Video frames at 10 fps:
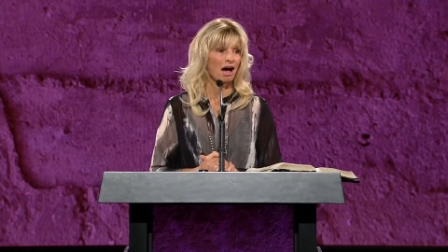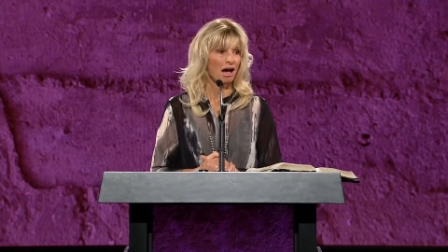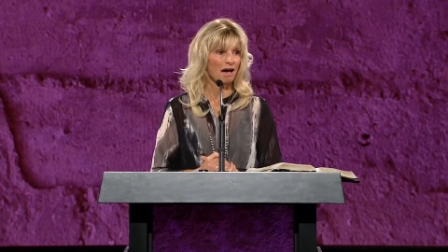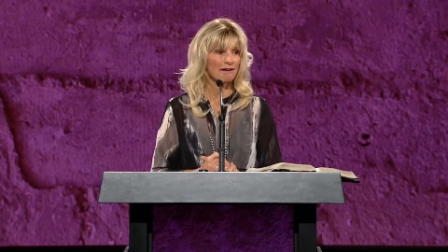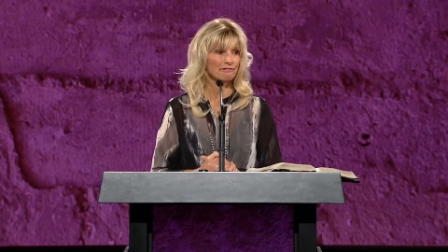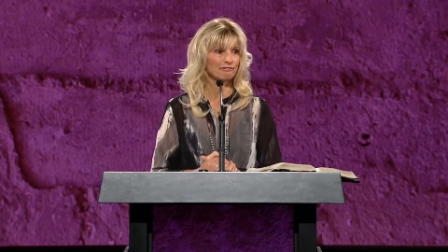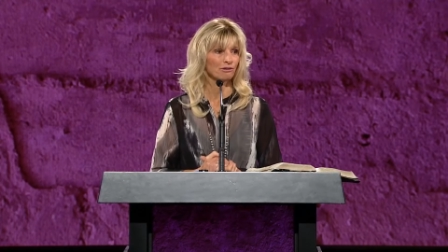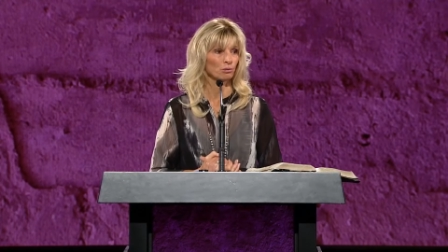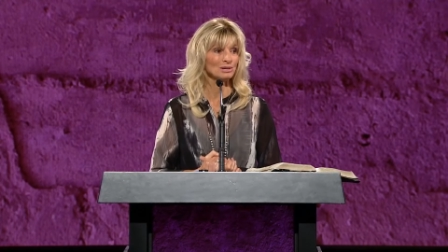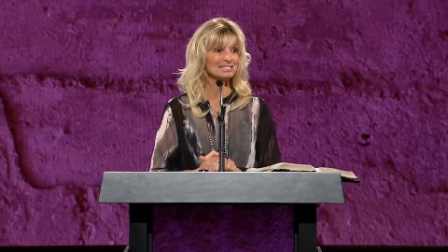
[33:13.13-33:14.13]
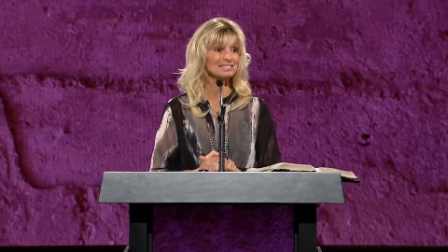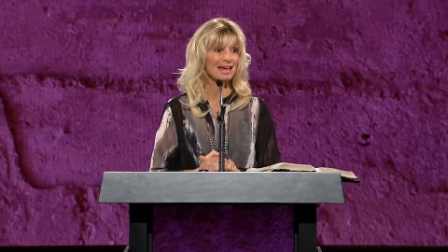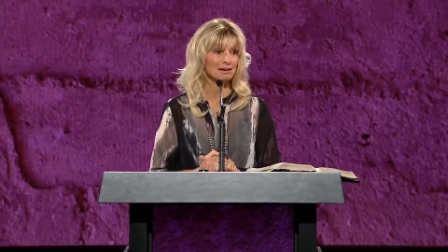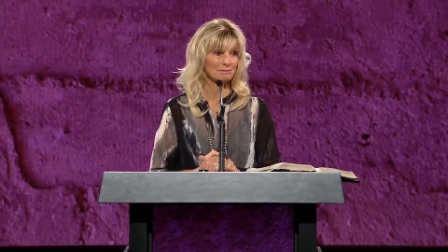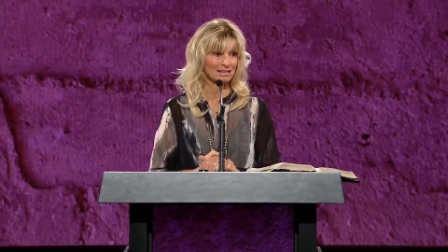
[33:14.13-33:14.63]
of
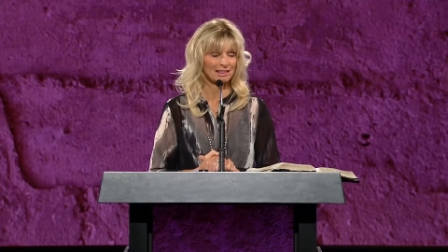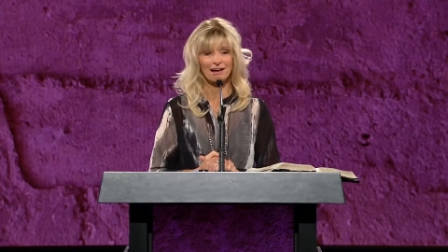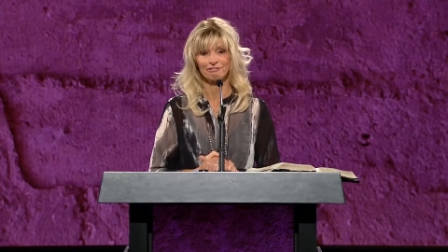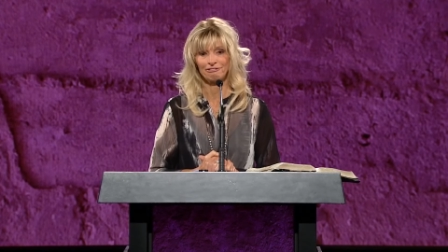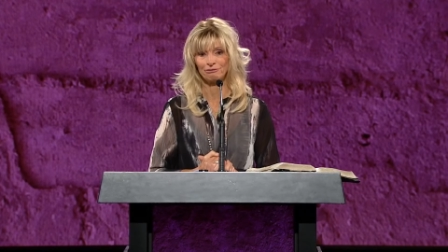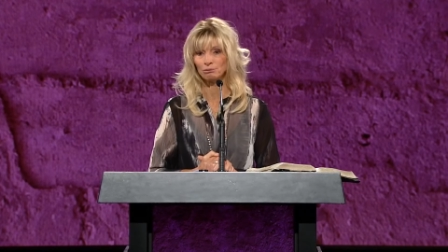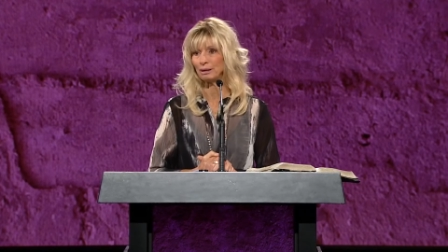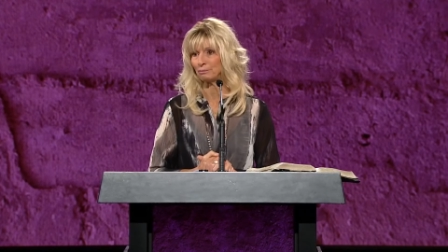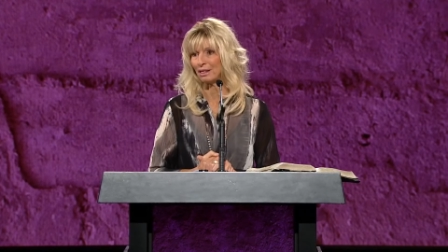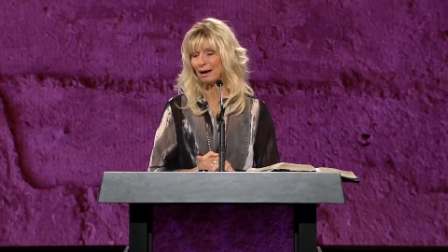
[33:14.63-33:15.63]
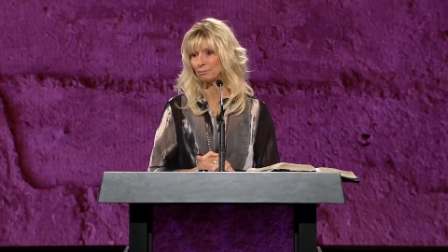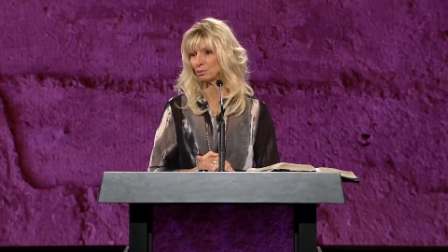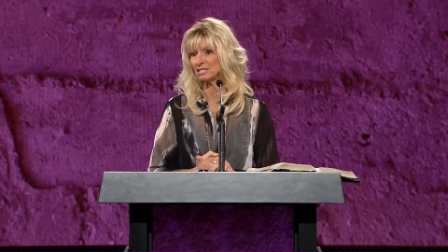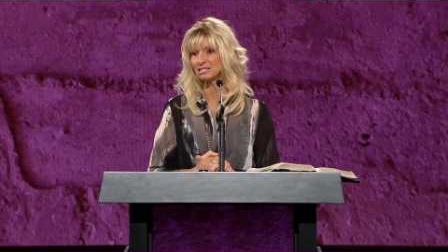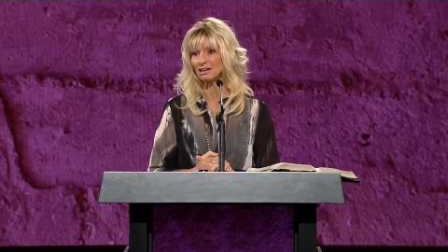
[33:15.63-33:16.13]
resentment, that, that
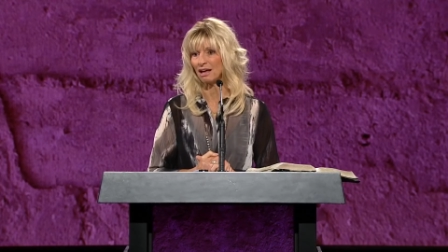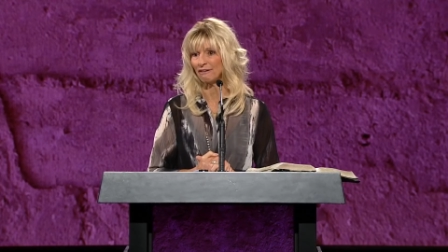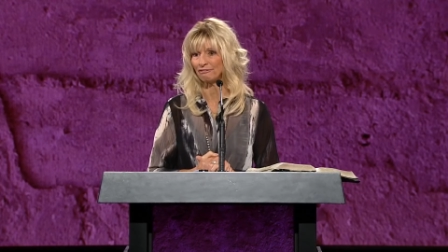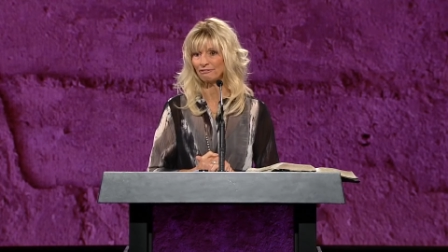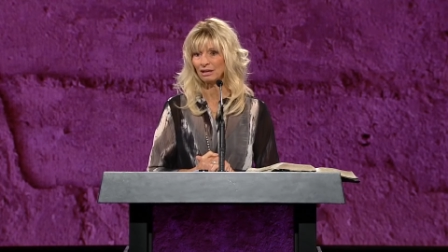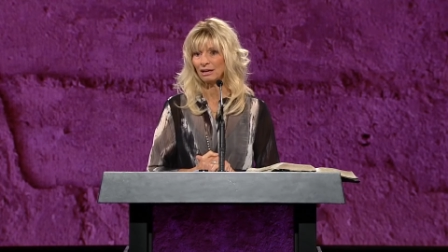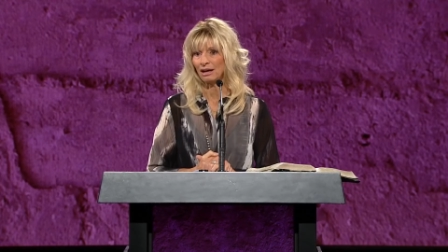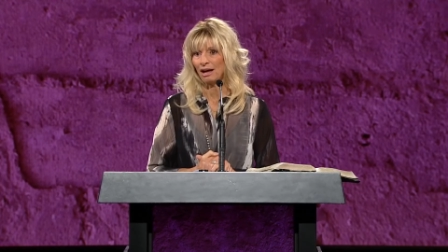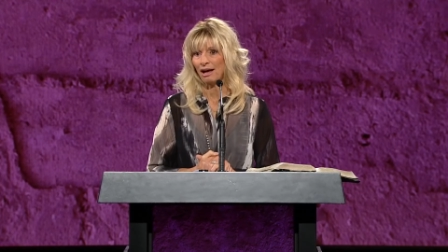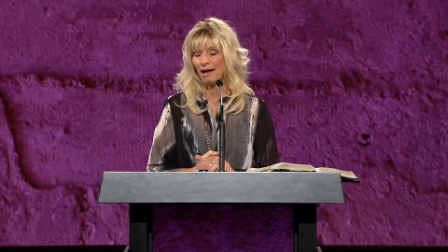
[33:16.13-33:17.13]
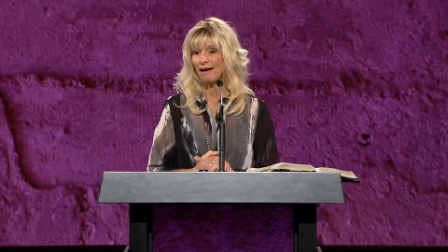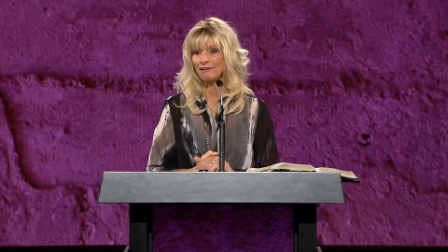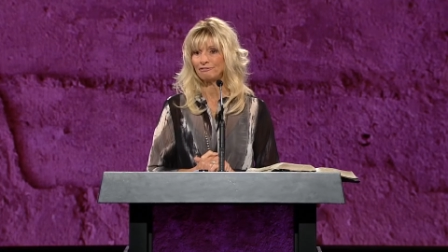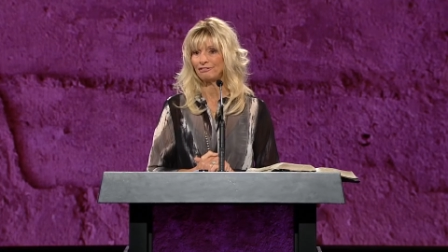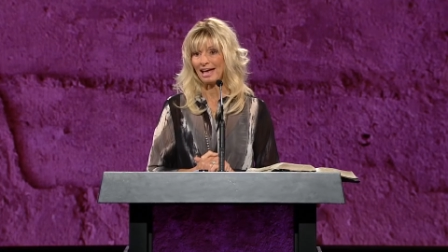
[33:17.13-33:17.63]
prison of,
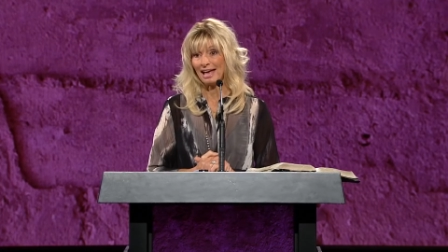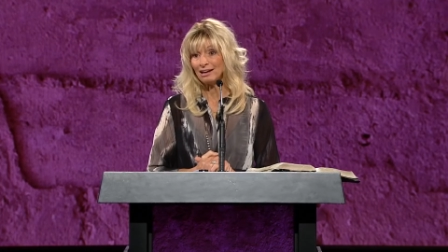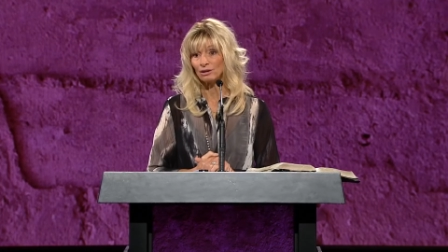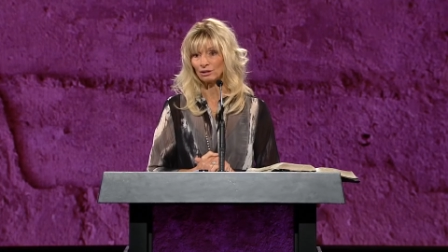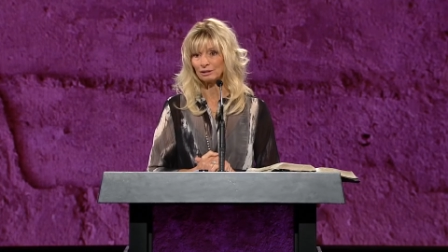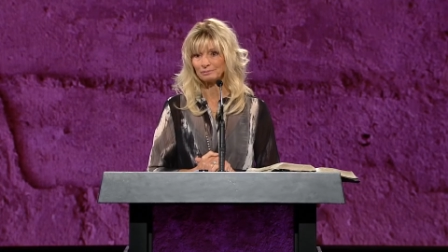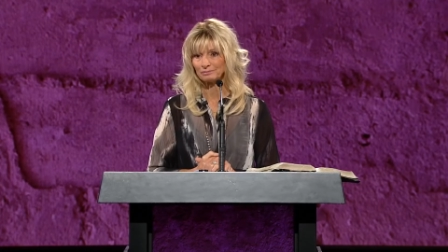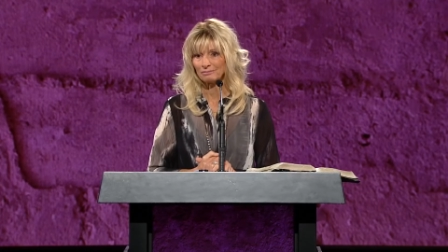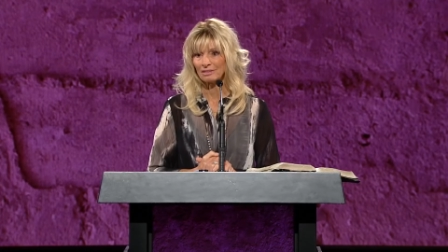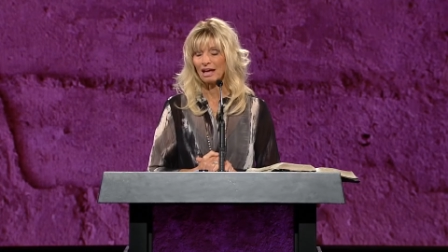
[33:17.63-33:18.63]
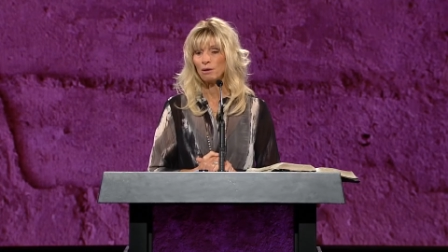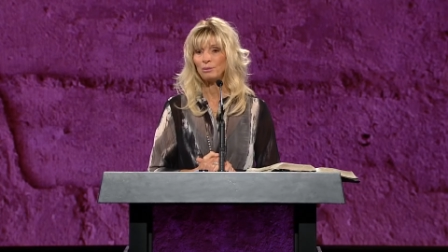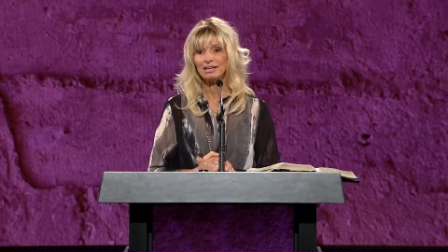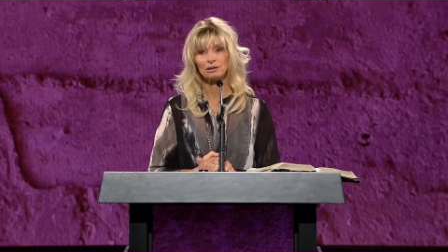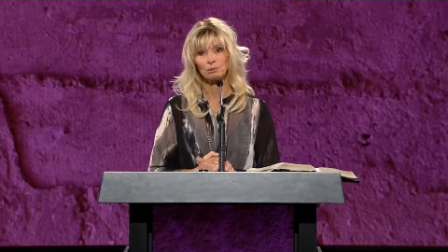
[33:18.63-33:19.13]
of anger. And we
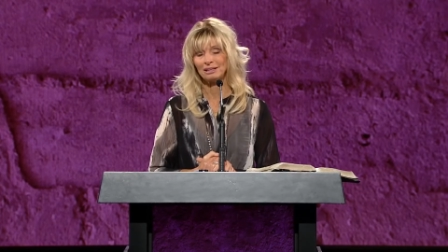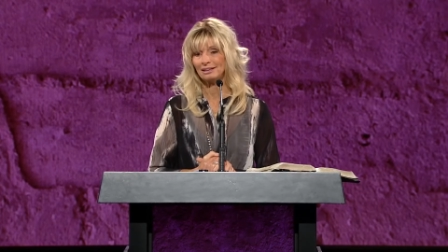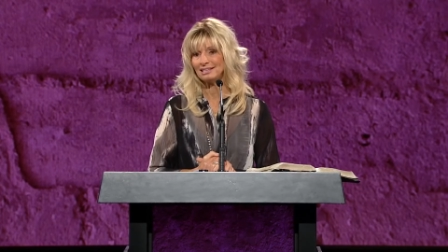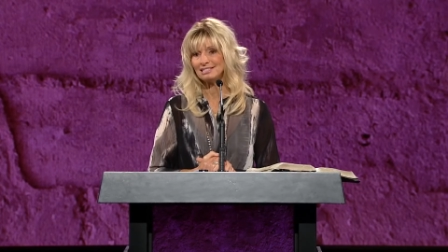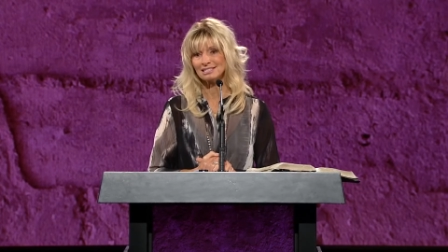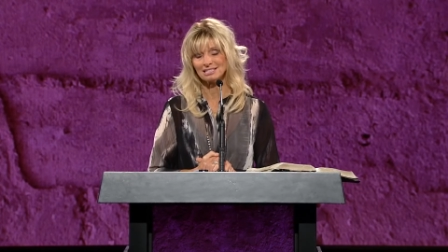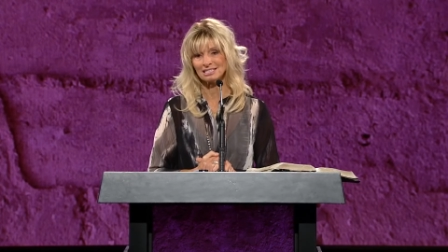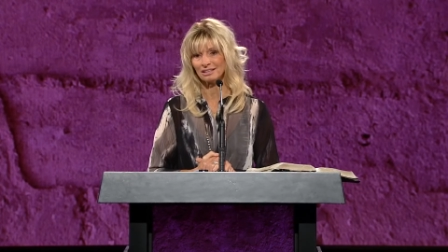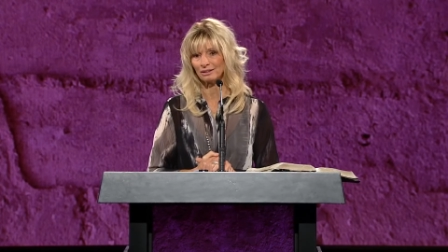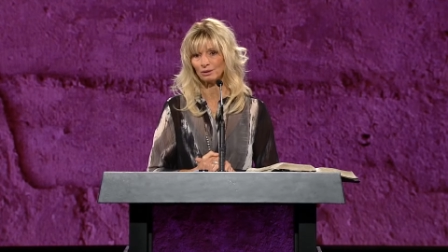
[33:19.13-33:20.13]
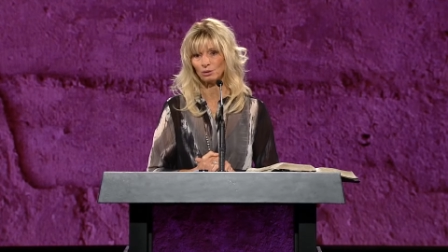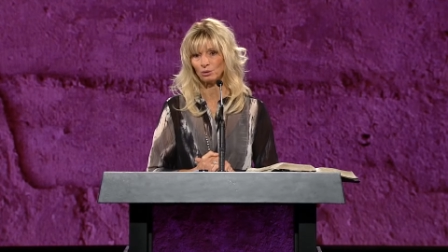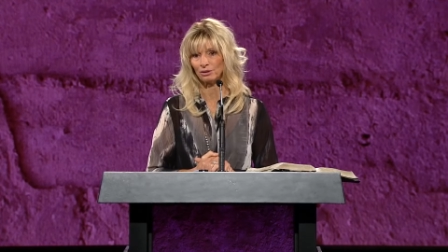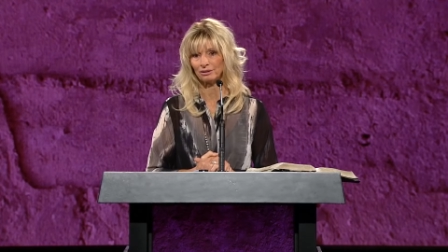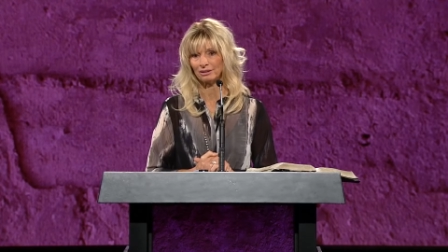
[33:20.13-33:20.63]
can release it to the
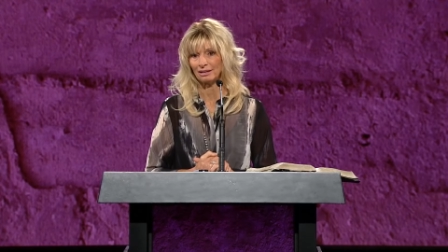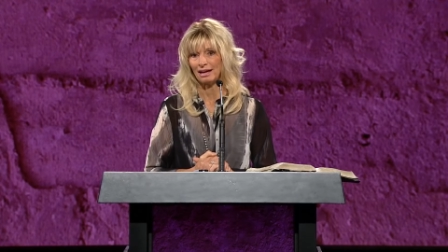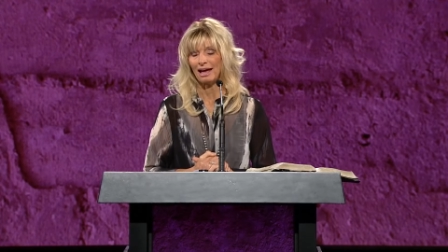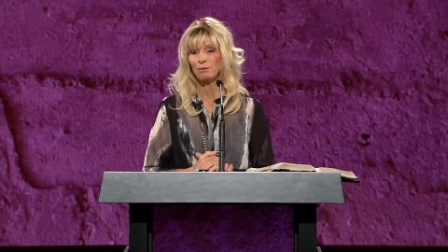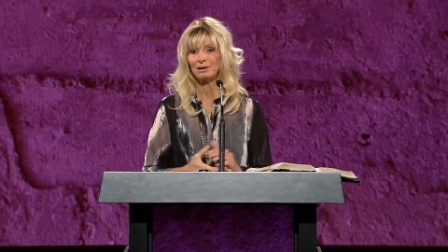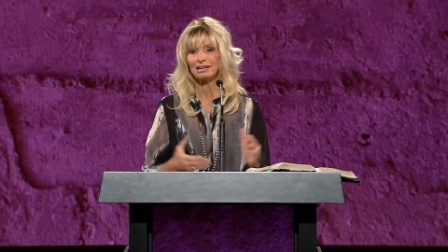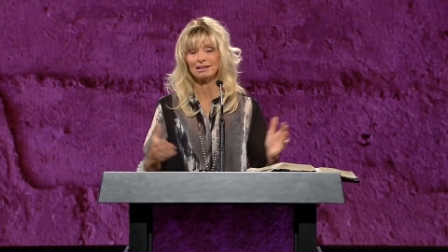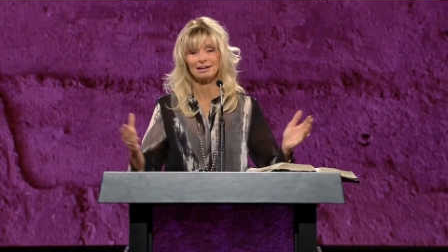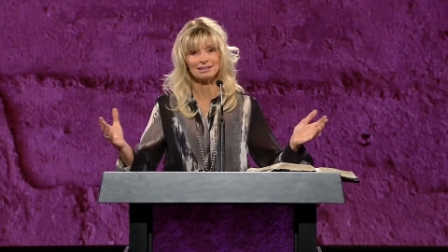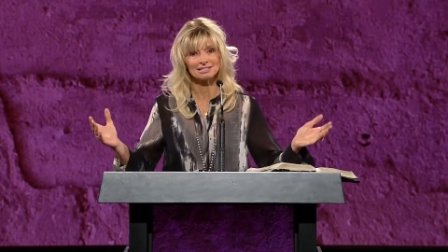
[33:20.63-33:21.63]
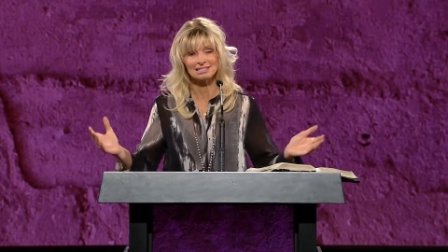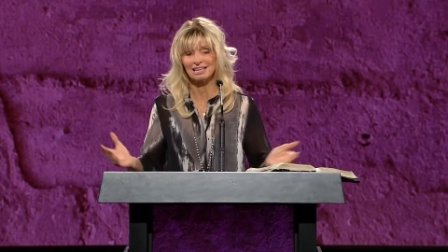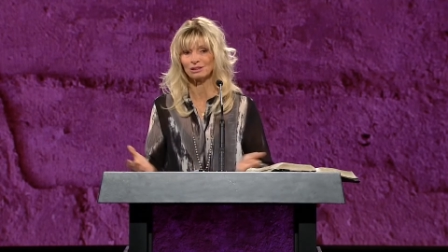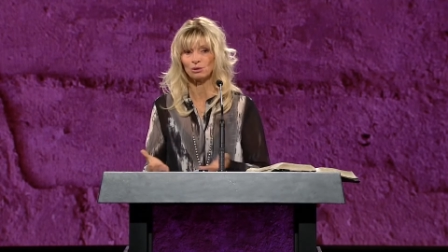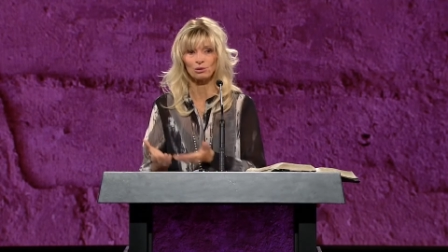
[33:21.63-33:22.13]
Lord and we can say,
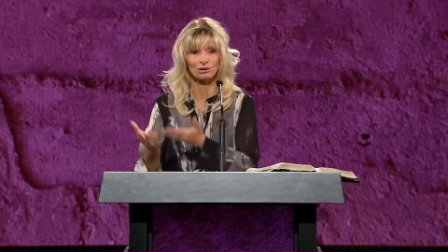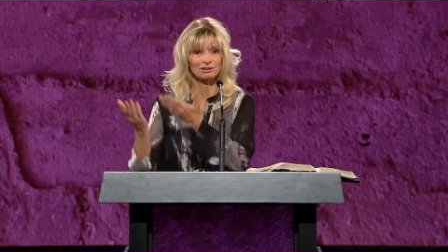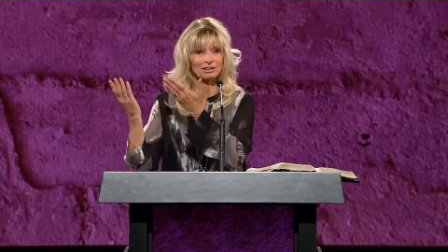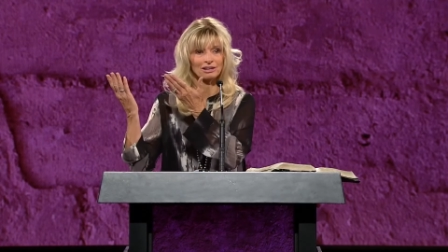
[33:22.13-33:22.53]
Lord,